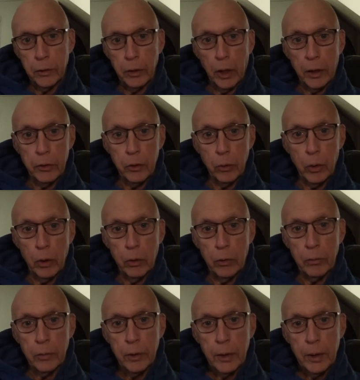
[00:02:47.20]
on your
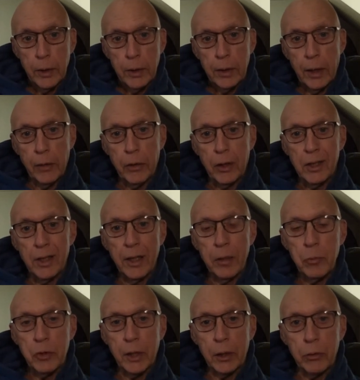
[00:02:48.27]
own. Now, the
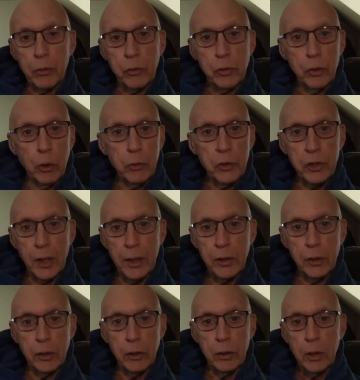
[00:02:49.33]
claims that there's no
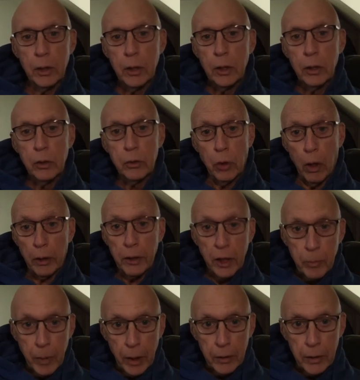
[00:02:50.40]
sense in talking
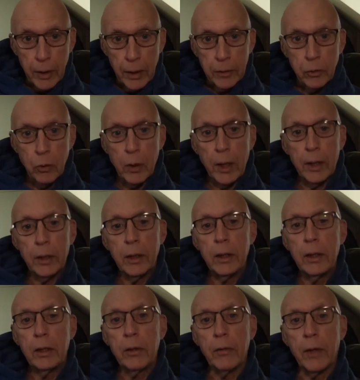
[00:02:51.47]
about
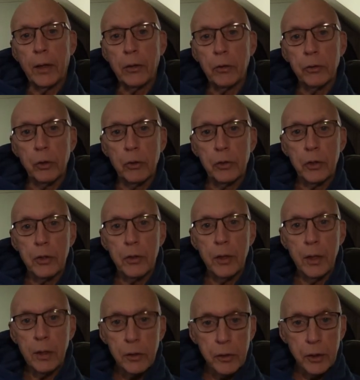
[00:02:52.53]
non-duality, or that there's no such
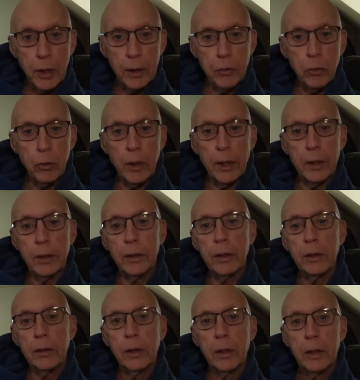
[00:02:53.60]
thing as
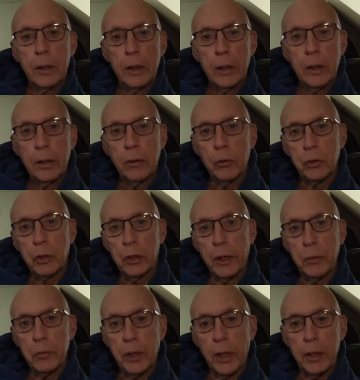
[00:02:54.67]
non-duality, those
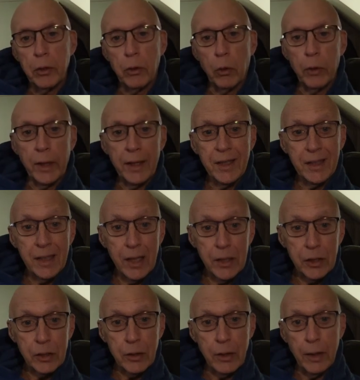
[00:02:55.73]
claims that you don't
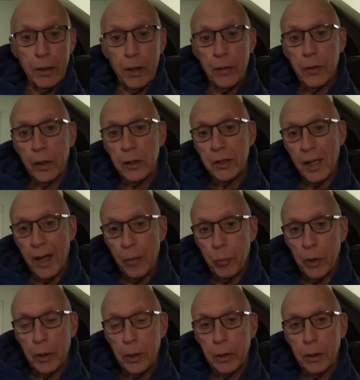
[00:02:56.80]
exist, that nothing is
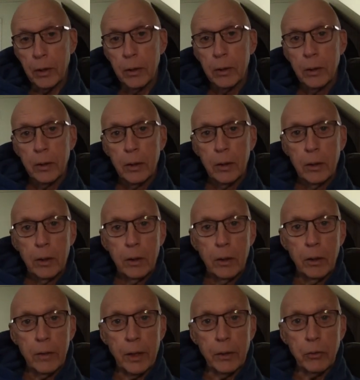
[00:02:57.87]
happening,
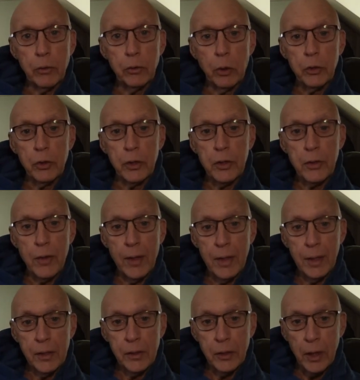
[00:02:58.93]
or that there's no such thing
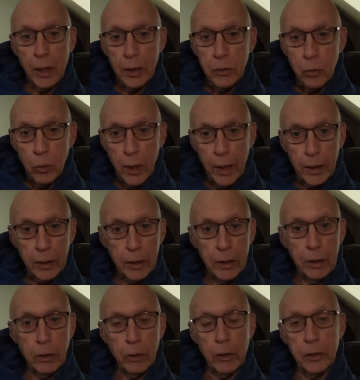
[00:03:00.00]
as
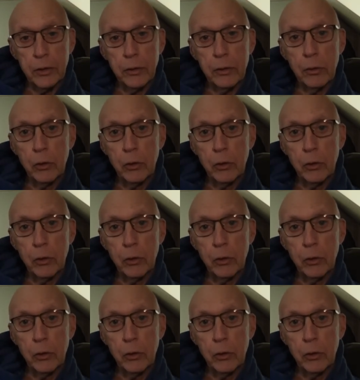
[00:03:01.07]
non-duality, or no